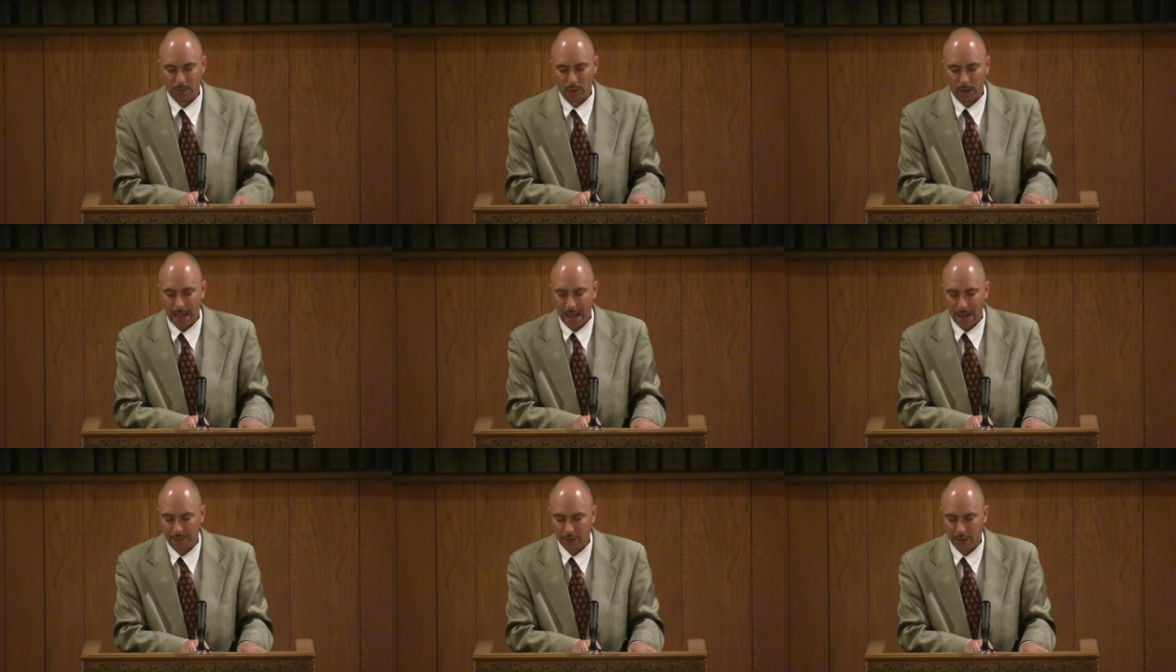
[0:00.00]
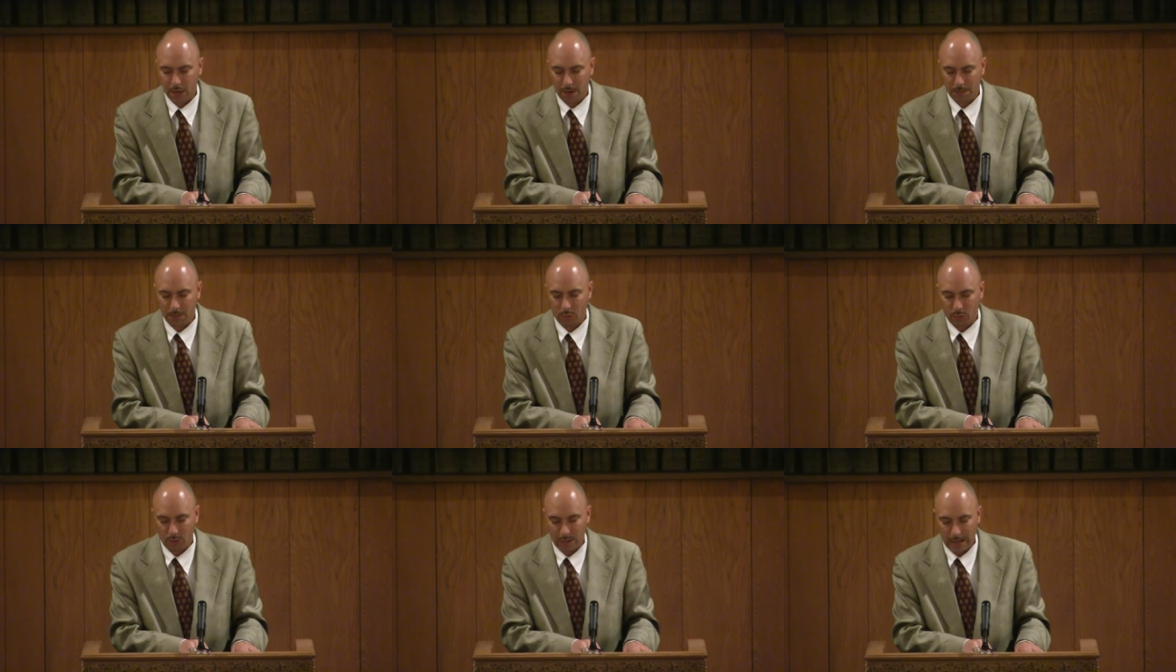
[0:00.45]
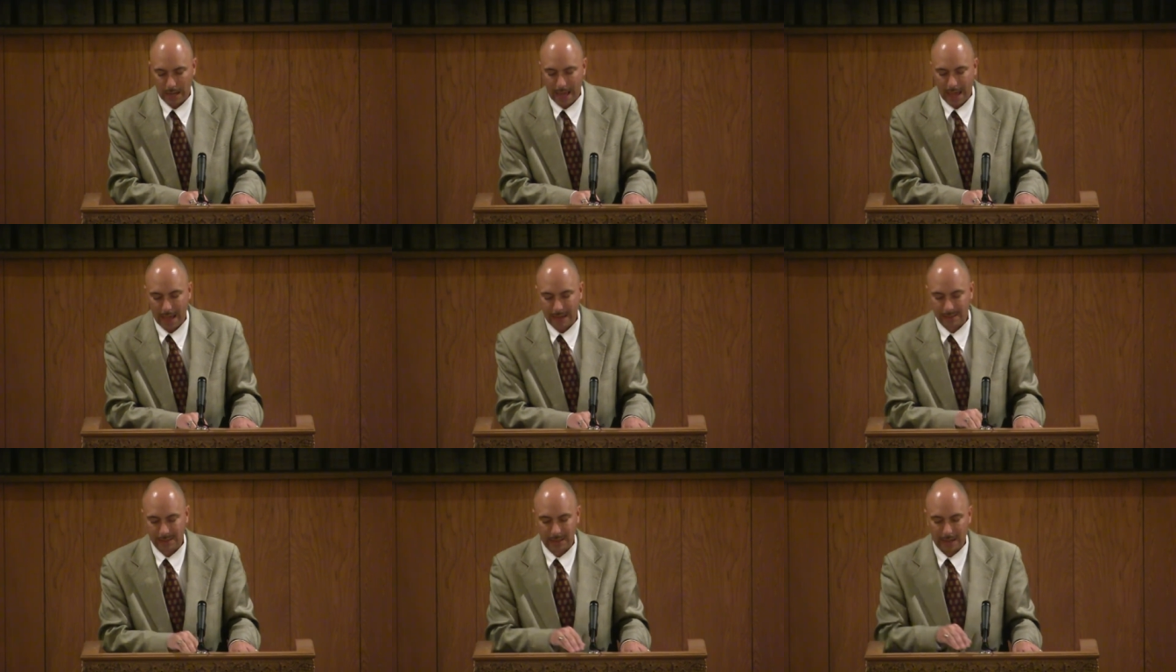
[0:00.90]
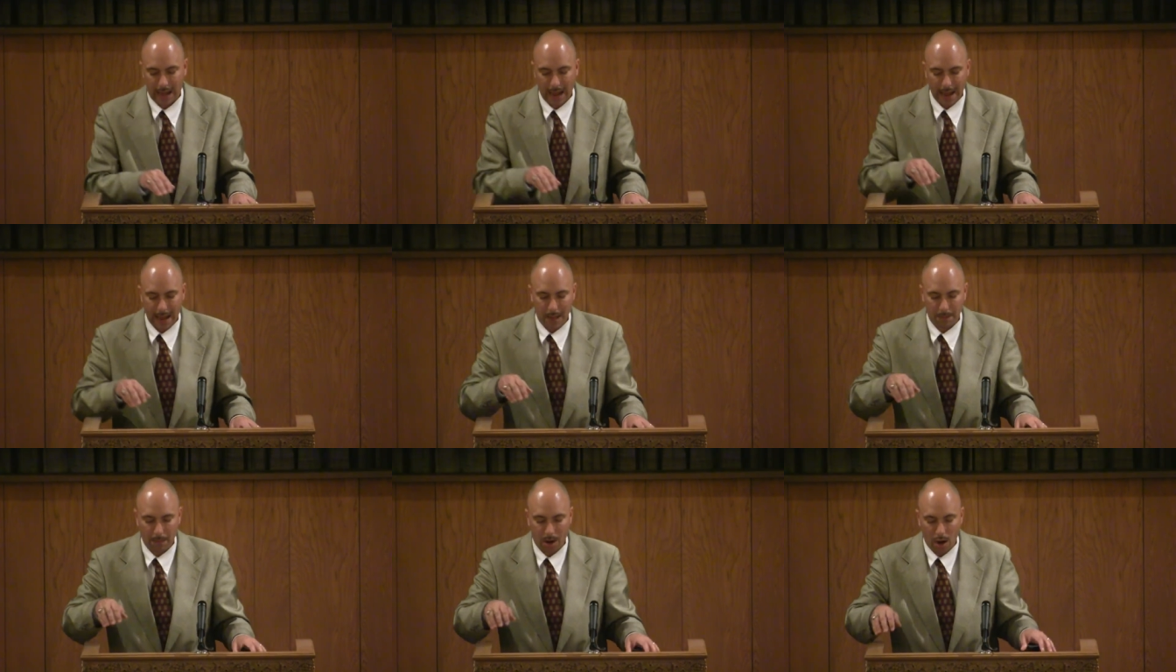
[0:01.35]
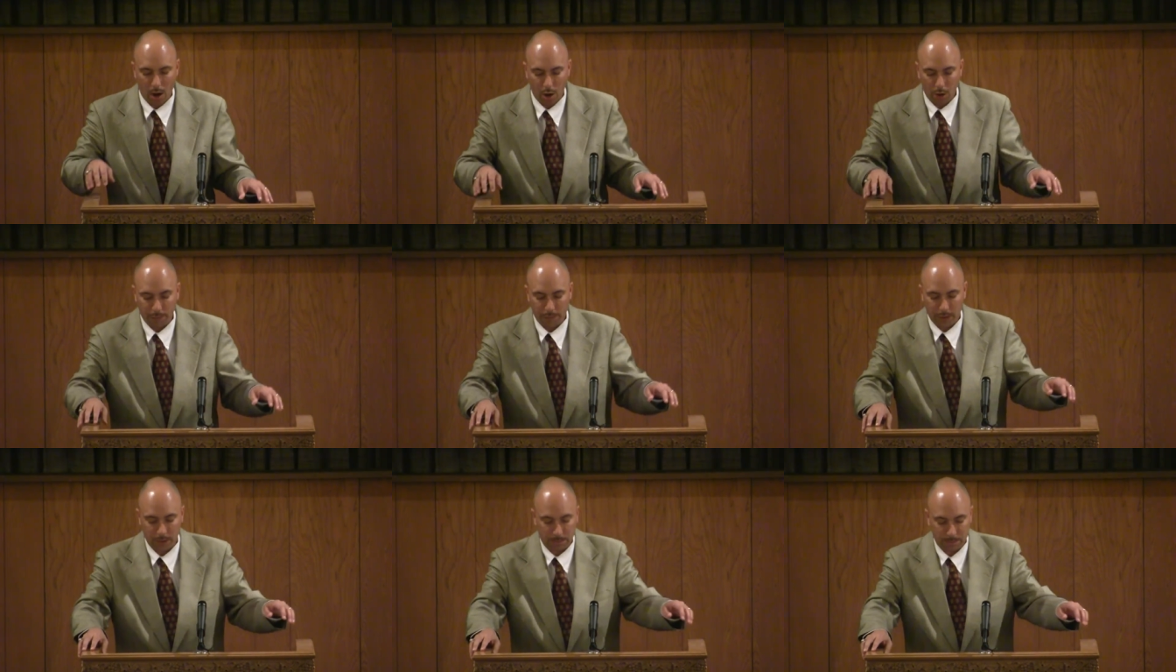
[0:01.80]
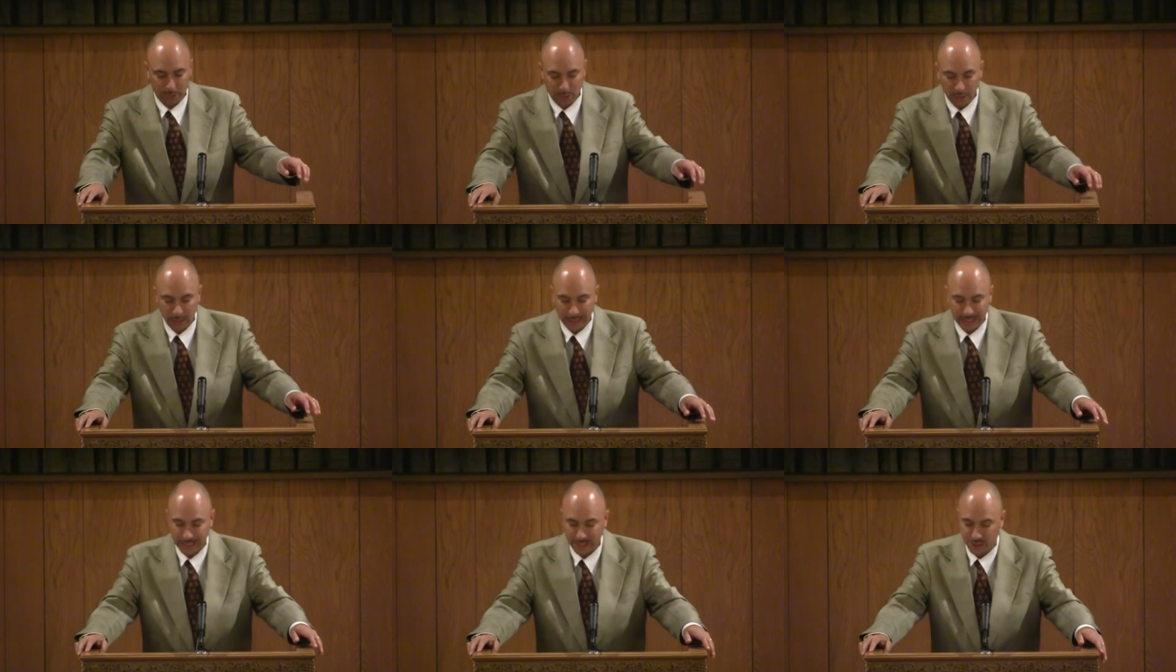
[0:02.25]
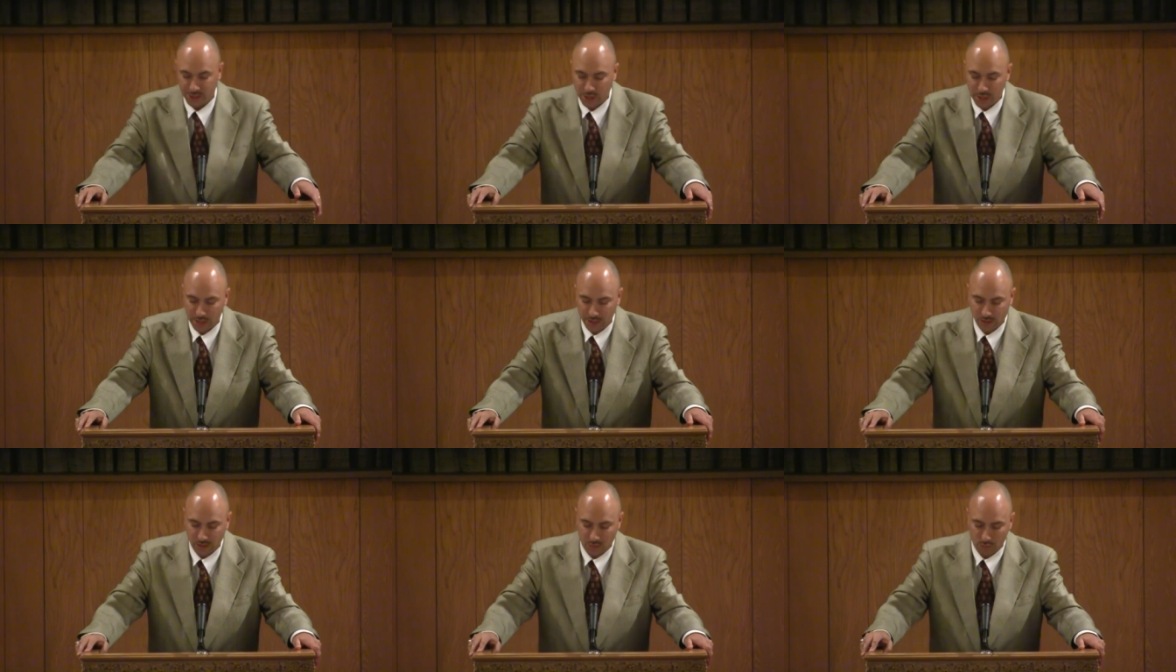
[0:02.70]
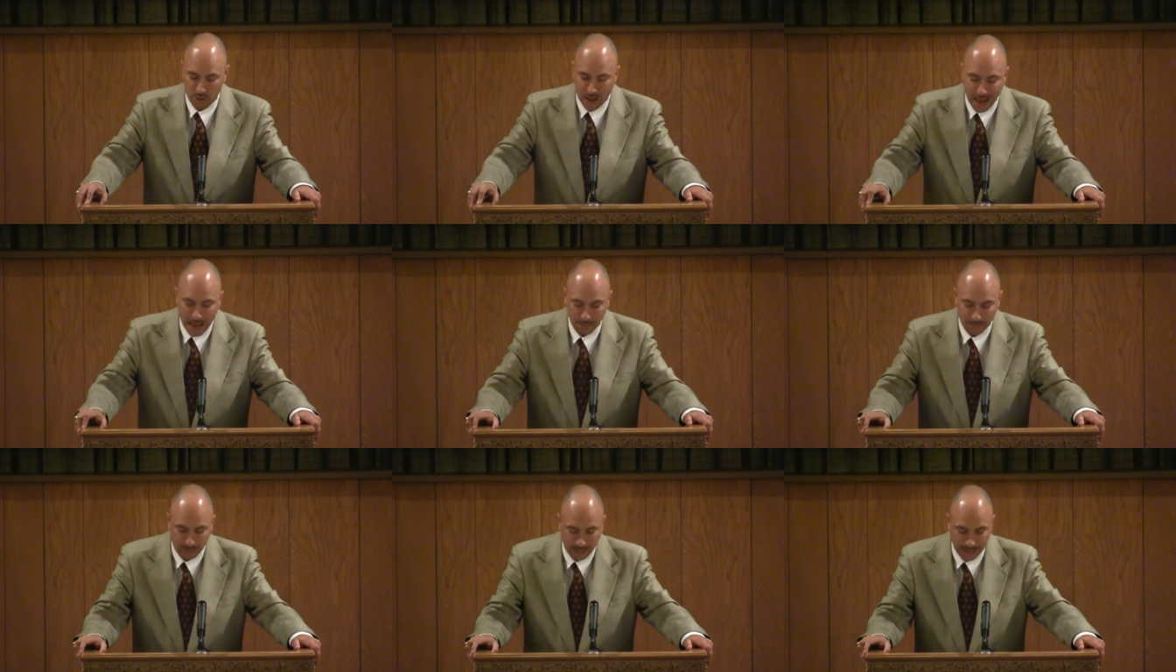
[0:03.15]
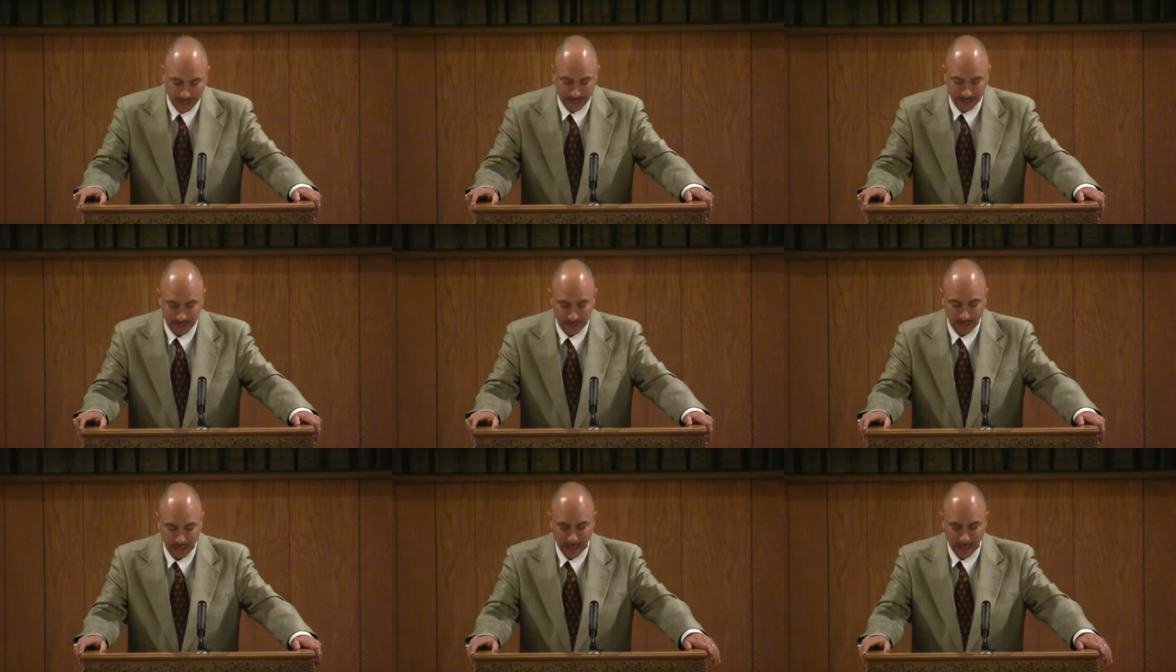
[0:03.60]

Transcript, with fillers: I have come to realize that I am often put in just the right place